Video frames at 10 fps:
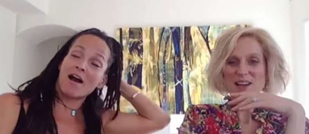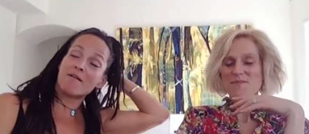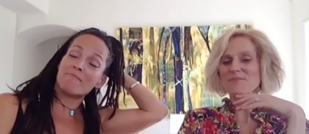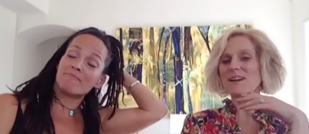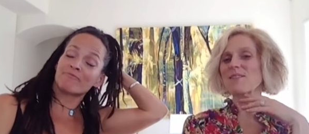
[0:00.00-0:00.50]

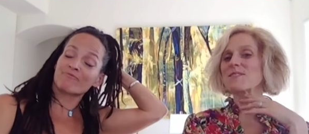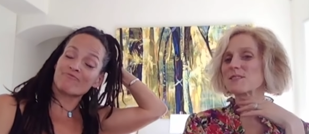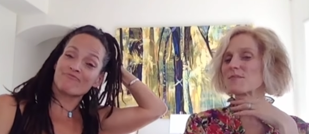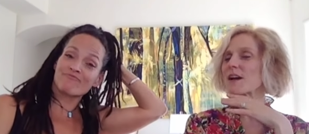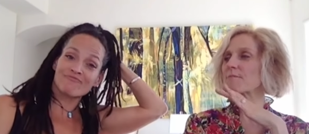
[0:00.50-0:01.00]
Speaker 1: um... but it was,
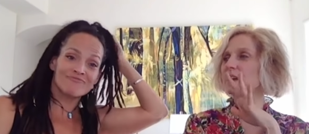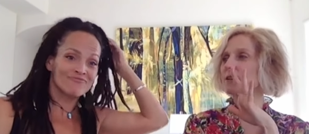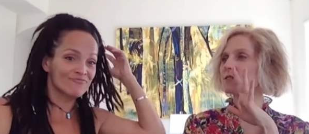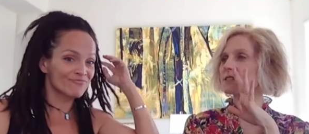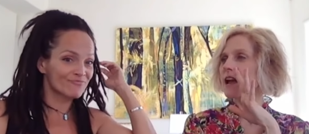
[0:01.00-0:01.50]
but
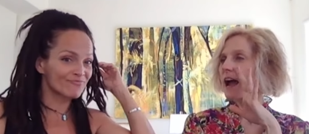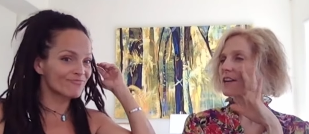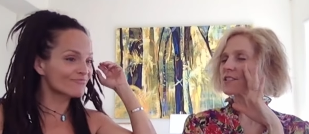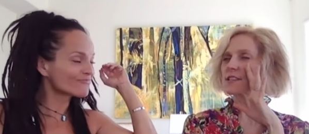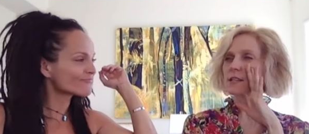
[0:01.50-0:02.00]
it was. I
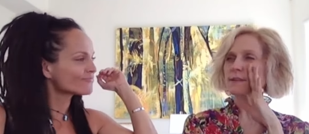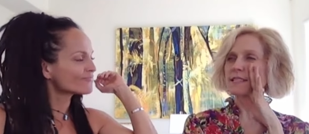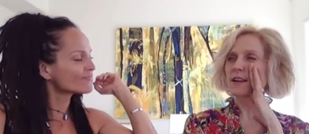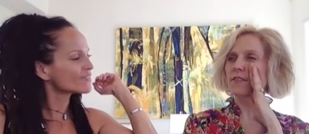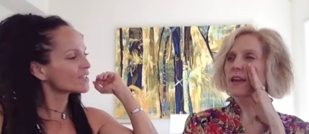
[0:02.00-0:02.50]
just thought to
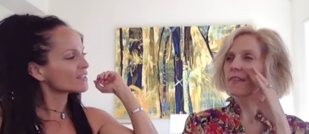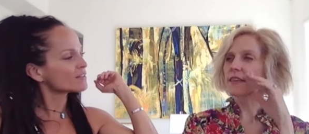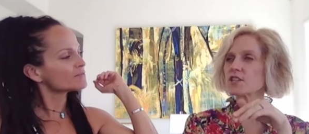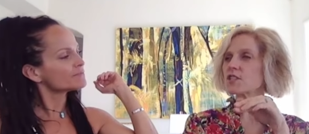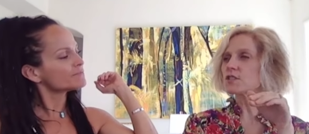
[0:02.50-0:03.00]
myself,
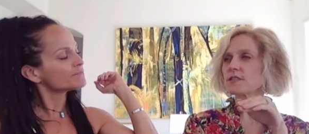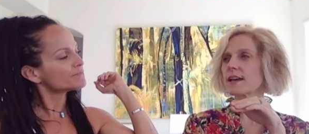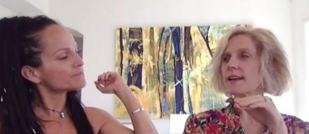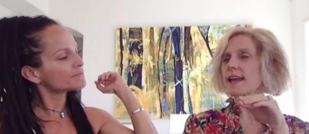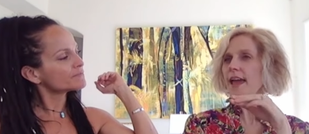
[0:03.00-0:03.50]
they should do
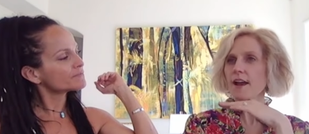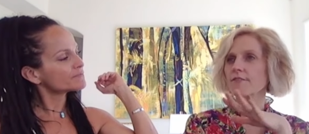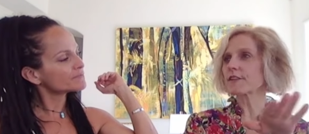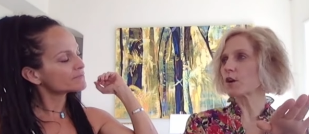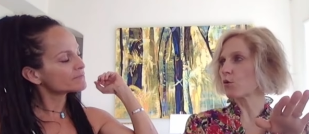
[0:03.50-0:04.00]
that
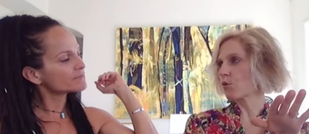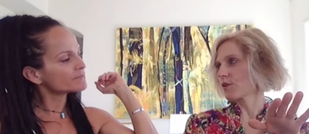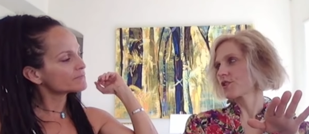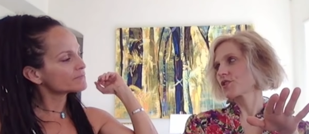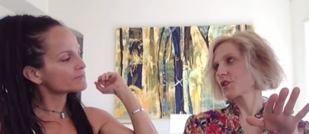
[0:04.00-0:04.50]
every
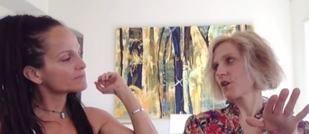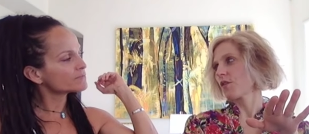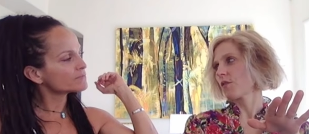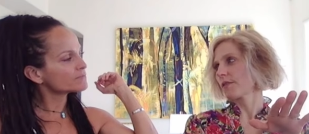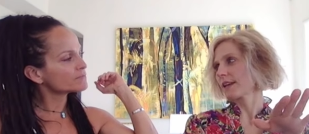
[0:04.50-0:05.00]
award
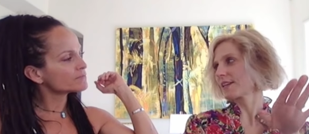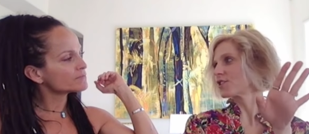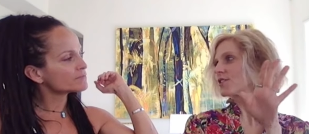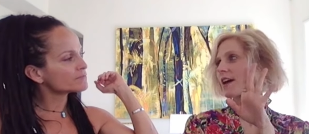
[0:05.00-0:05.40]
show. Like they should